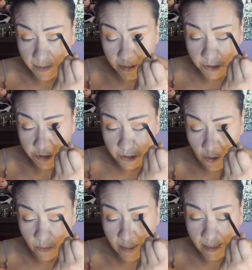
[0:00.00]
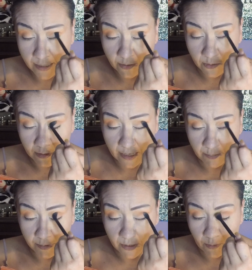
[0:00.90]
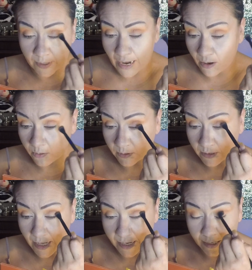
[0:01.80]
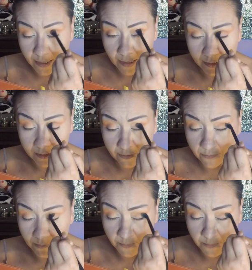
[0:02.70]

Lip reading: showing, or like blown out, like kind of.